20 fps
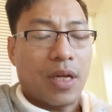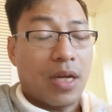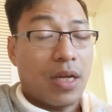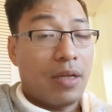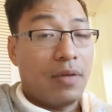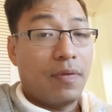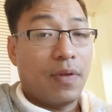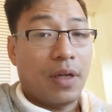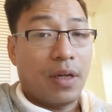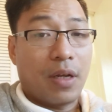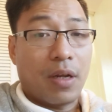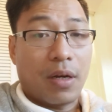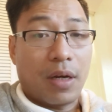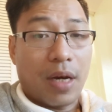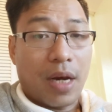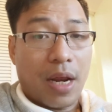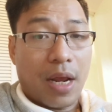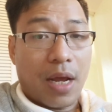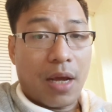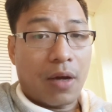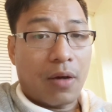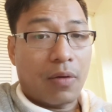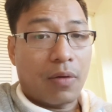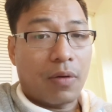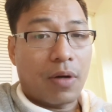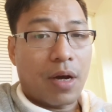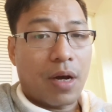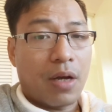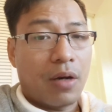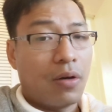And even that
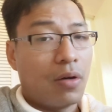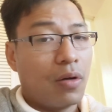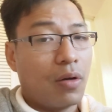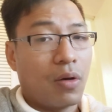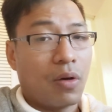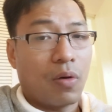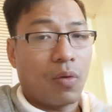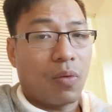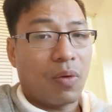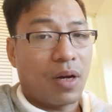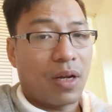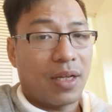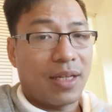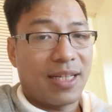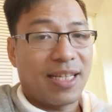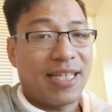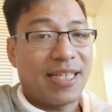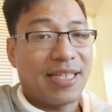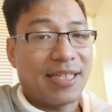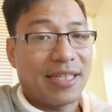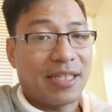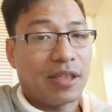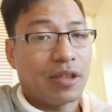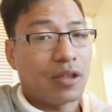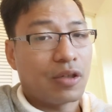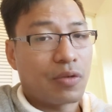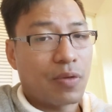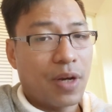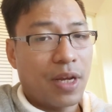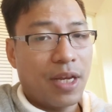now, I don't know whether it is
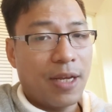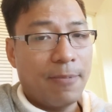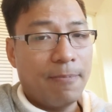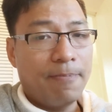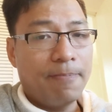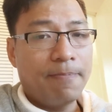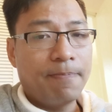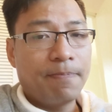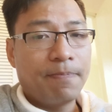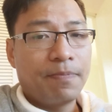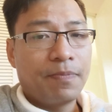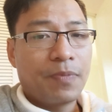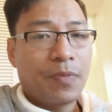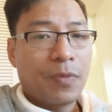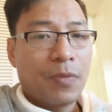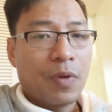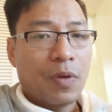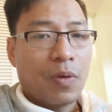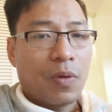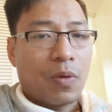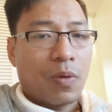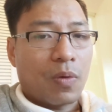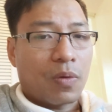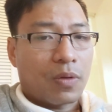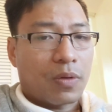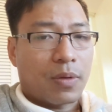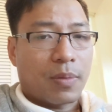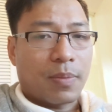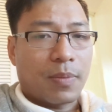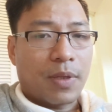a dream
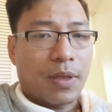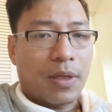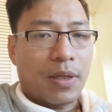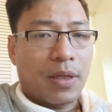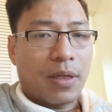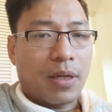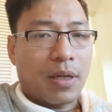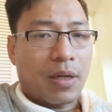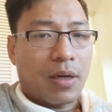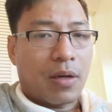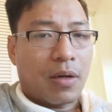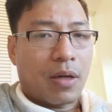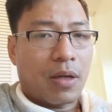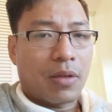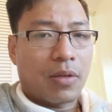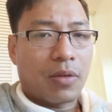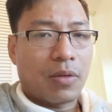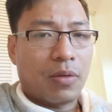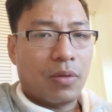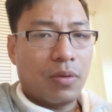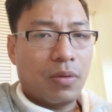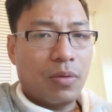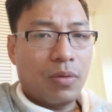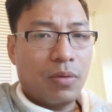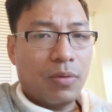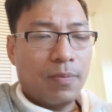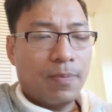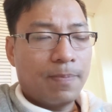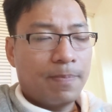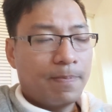or something that I like to do,